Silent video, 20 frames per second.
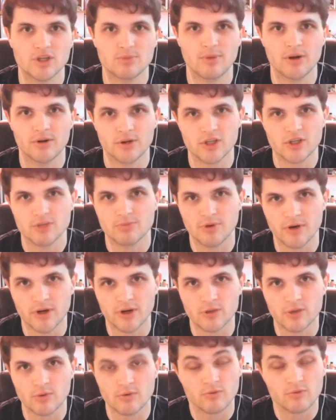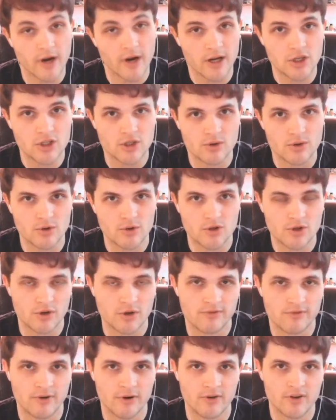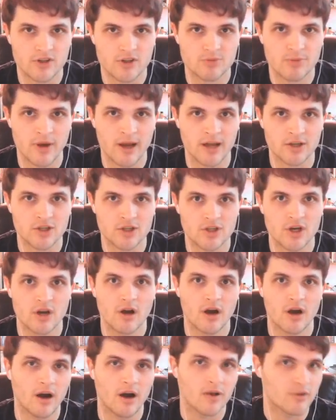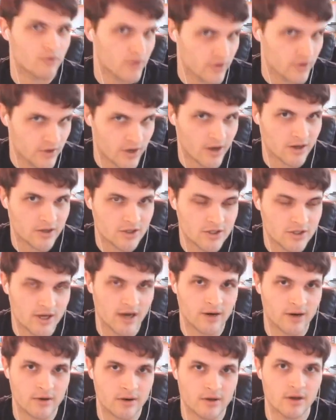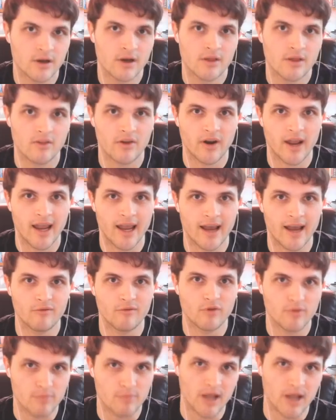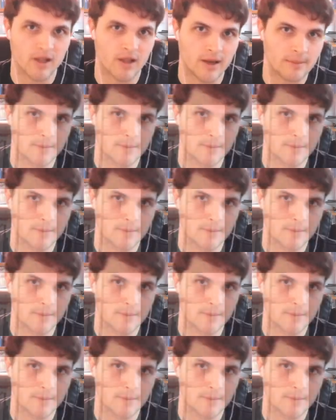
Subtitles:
better experience with ranged heroes so far this patch, other than Naga Siren, than I have with melee.